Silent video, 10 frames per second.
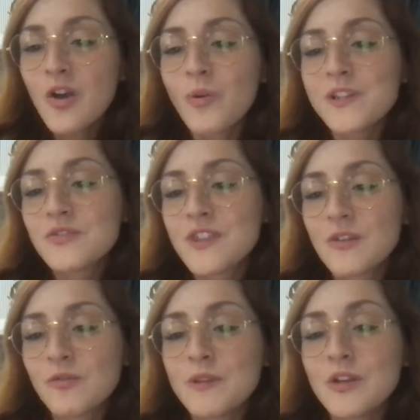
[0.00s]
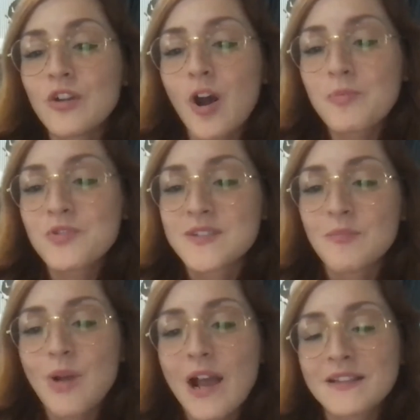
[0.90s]
what do you think would be good options
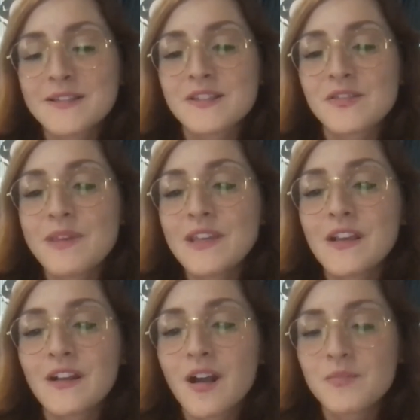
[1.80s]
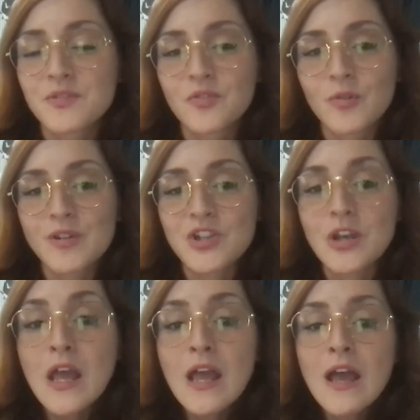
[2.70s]
and practices of making it come to fruition?